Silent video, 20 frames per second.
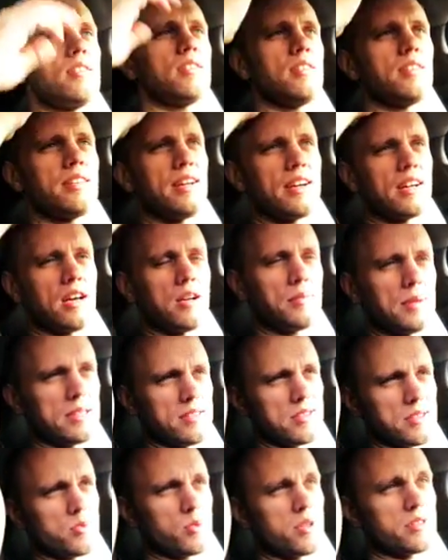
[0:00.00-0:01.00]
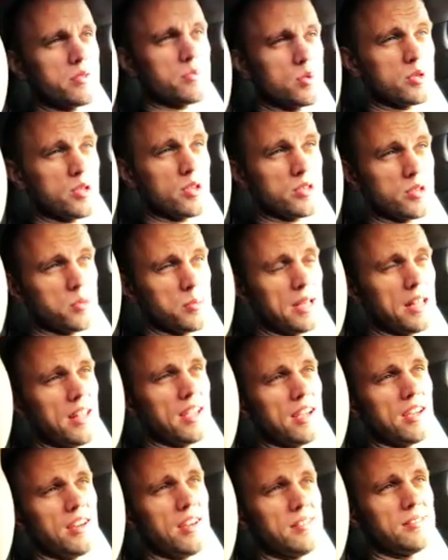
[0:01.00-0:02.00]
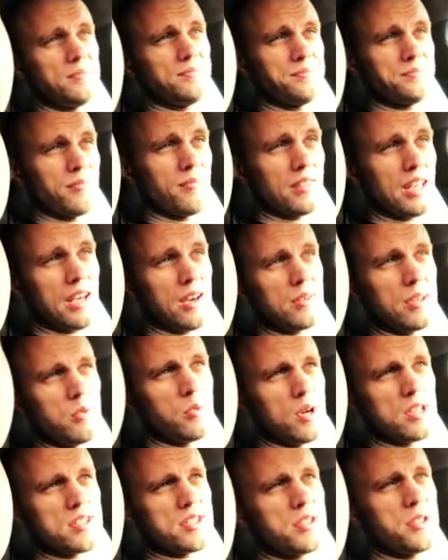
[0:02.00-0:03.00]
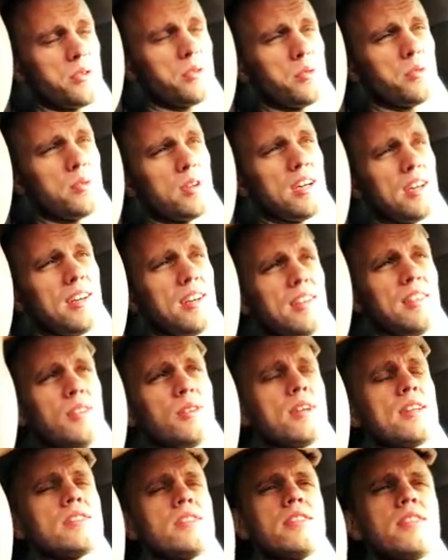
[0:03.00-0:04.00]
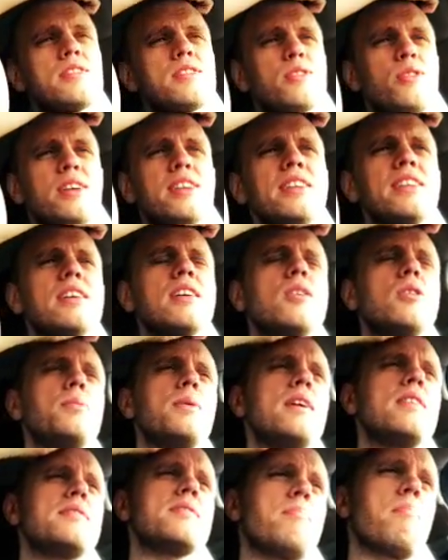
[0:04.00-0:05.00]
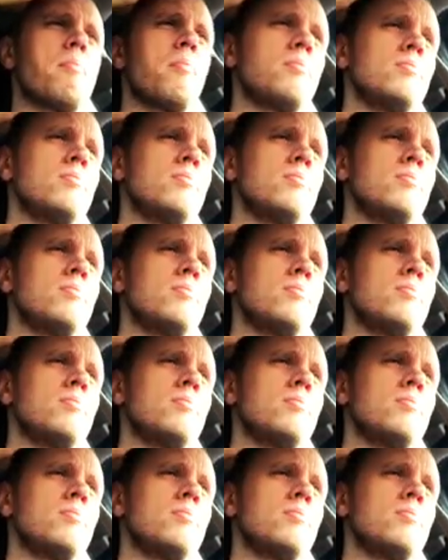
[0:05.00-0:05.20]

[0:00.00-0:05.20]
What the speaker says: that I got about this was also about like how he wants to look into the Serenity codebase,